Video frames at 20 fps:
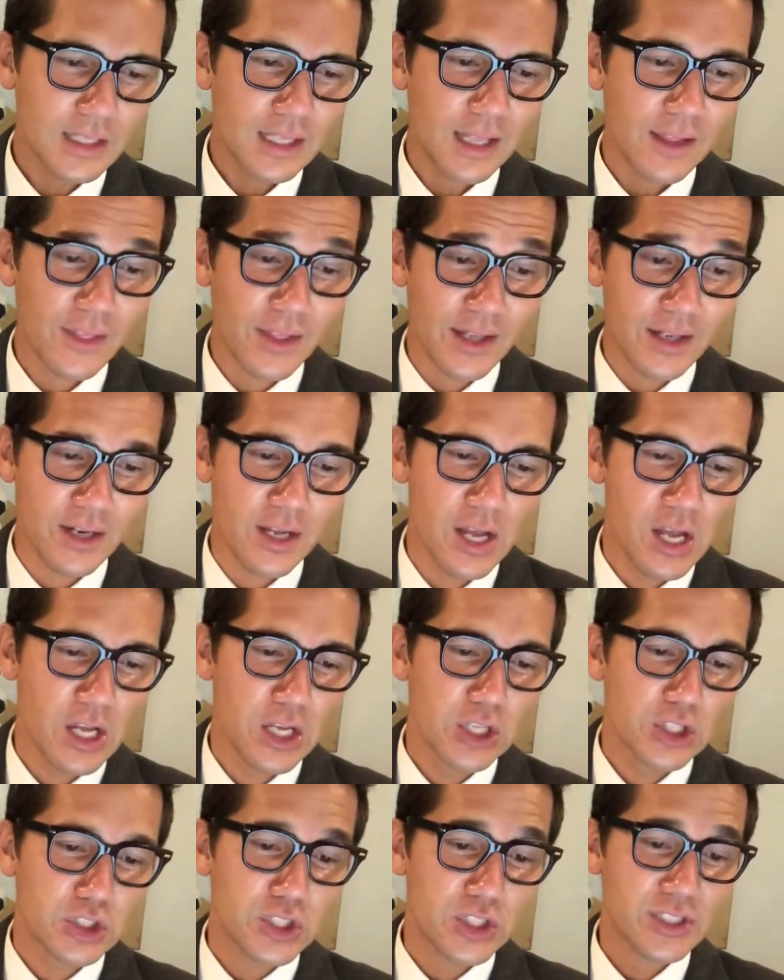Then,
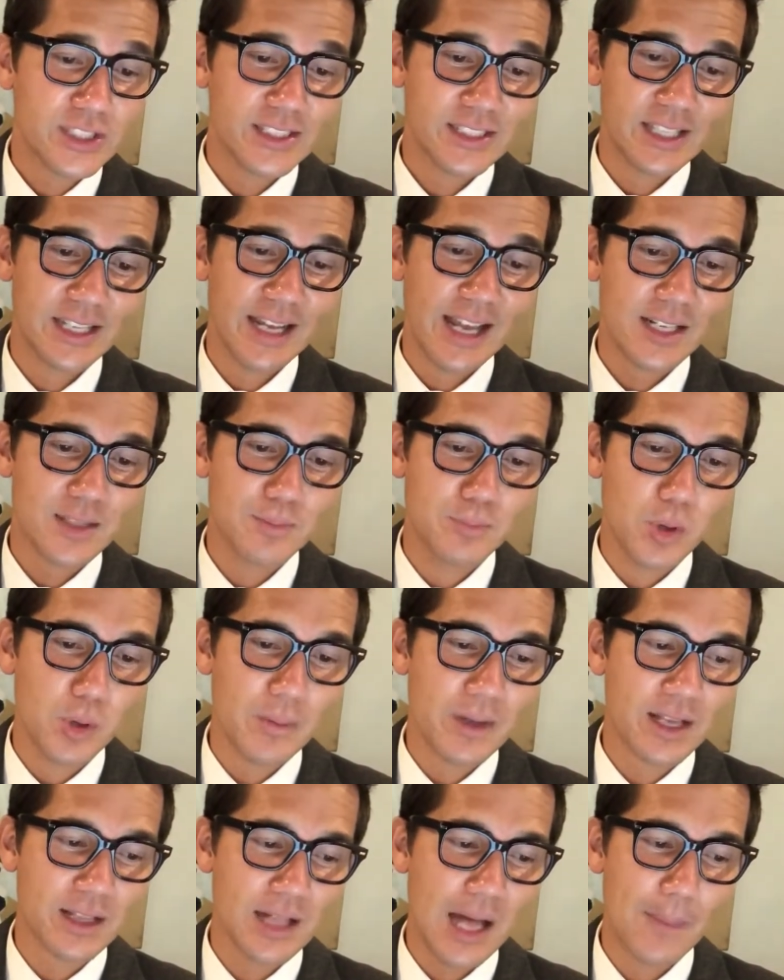just as the next
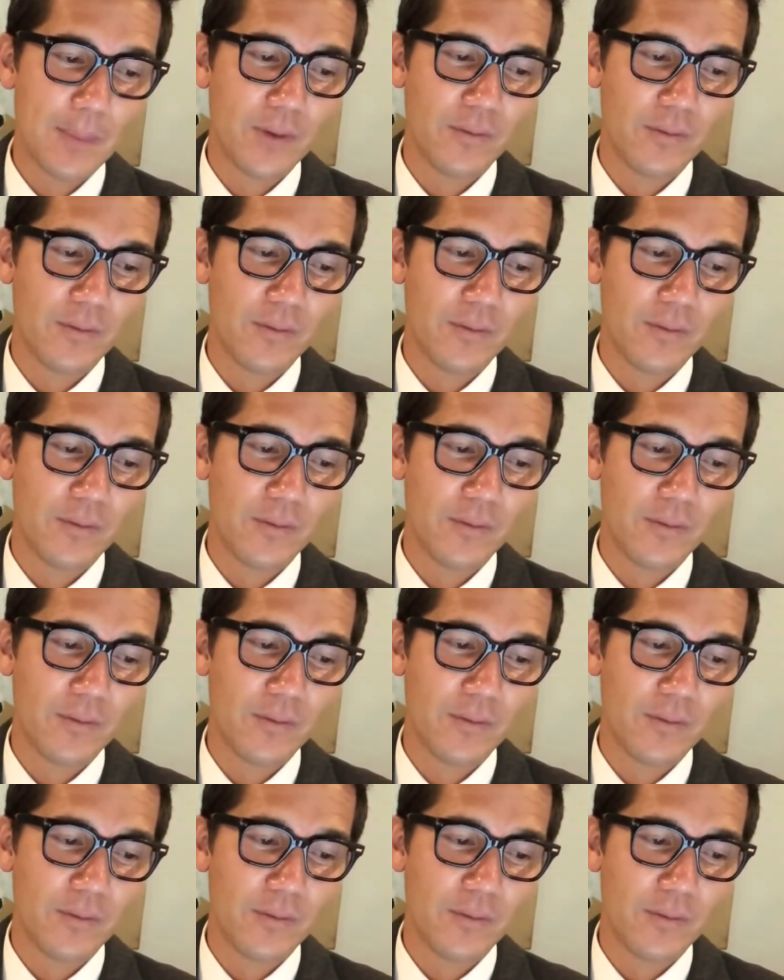booming clap